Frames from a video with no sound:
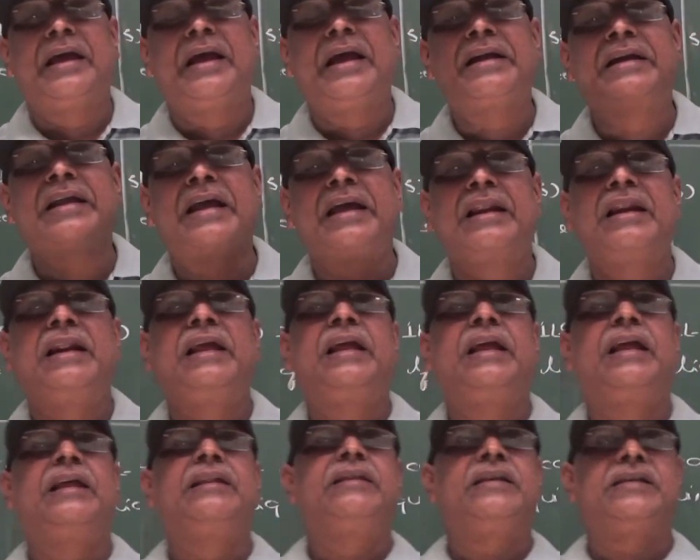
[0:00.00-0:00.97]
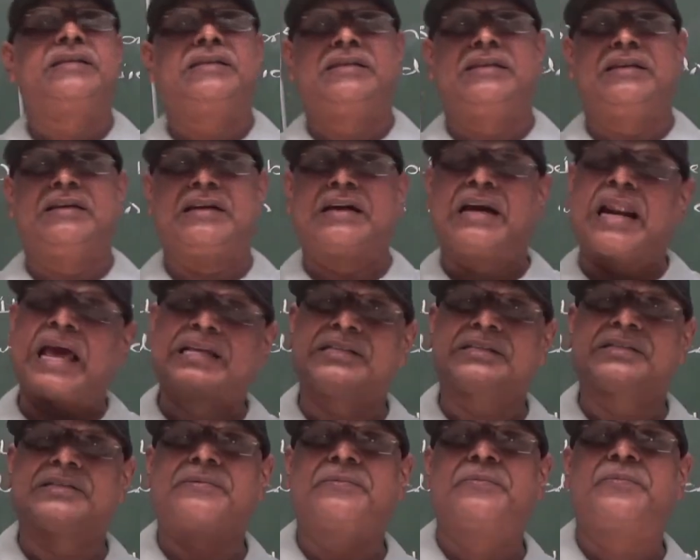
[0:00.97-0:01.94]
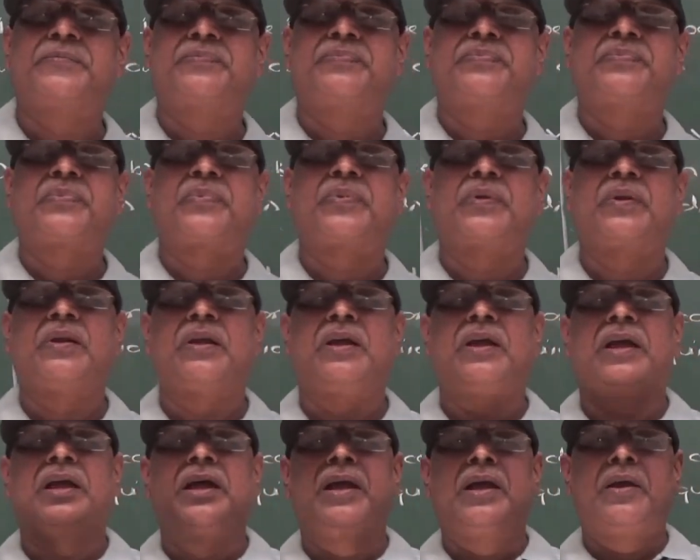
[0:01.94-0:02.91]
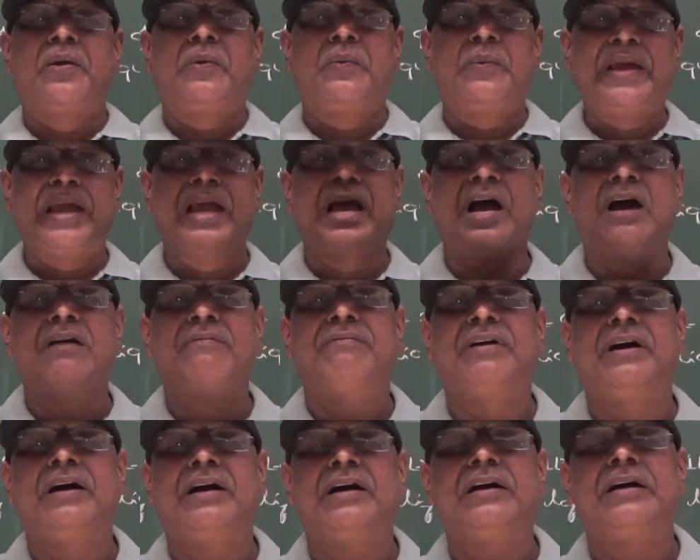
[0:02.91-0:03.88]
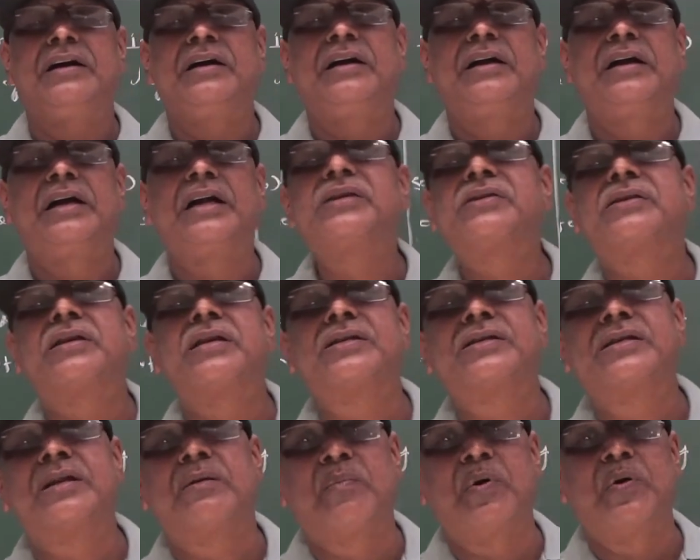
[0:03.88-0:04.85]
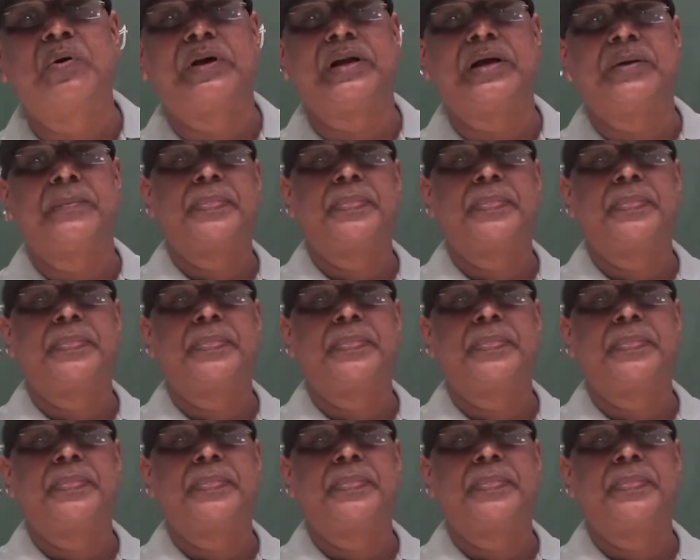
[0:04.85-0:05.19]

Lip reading: Entirely in this class we have discussed about